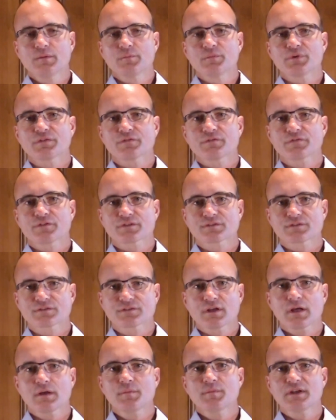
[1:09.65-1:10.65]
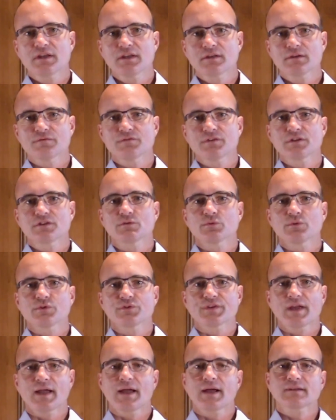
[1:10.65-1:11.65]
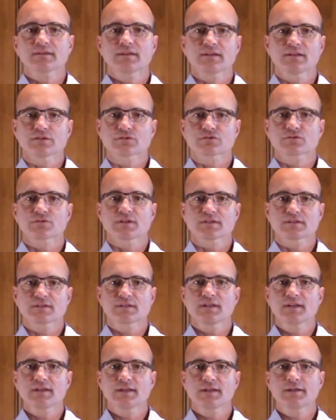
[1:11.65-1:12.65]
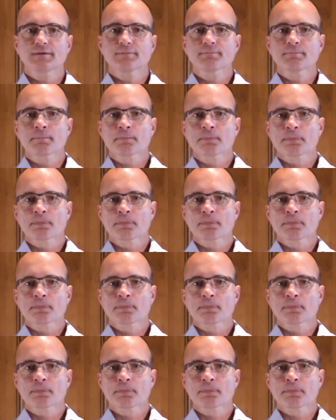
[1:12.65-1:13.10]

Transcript: But for some individuals acting as trustee,